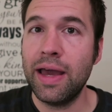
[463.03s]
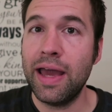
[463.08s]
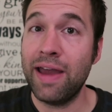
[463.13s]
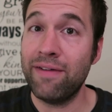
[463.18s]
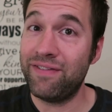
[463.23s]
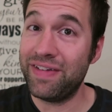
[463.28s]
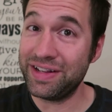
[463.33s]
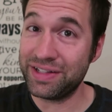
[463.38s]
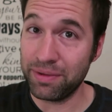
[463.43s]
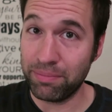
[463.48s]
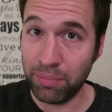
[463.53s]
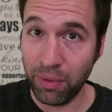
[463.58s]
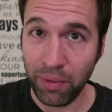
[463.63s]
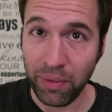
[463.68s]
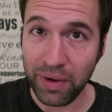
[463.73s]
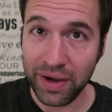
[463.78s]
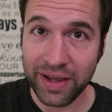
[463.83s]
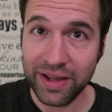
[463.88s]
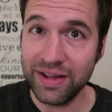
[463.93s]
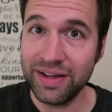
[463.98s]
If he's a
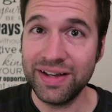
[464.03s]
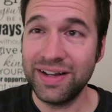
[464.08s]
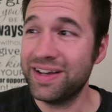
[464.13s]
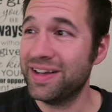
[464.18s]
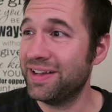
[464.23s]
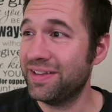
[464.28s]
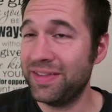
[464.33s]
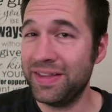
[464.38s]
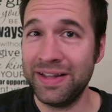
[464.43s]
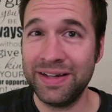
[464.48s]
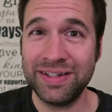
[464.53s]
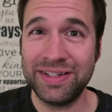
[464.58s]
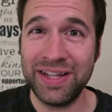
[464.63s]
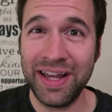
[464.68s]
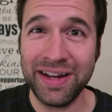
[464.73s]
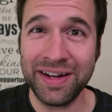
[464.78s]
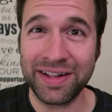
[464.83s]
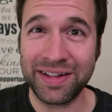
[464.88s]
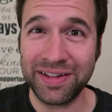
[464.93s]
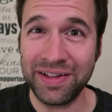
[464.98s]
boy, then
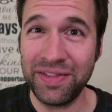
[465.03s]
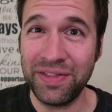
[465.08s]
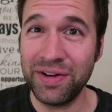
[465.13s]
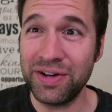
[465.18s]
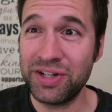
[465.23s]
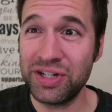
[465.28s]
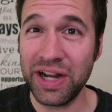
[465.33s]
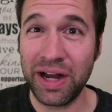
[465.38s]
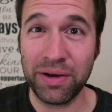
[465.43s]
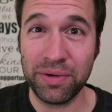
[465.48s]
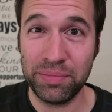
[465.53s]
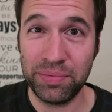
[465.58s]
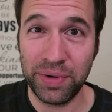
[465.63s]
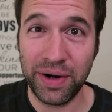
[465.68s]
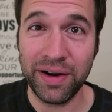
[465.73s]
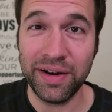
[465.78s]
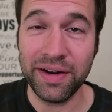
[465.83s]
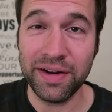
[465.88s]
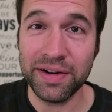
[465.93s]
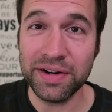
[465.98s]
technically they're child
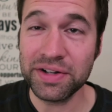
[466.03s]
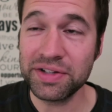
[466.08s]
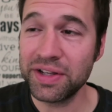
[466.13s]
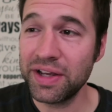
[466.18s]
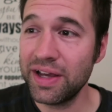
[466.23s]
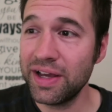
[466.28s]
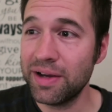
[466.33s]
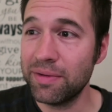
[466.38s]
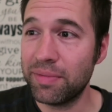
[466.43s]
predators